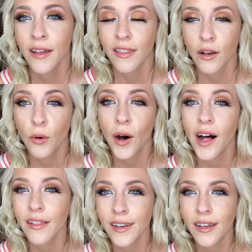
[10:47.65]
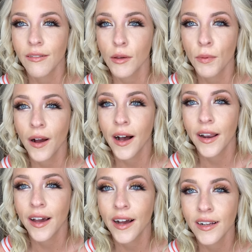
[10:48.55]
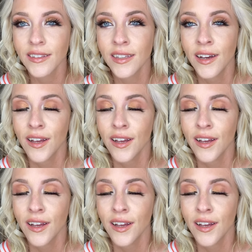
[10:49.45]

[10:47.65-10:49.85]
the quality of the product,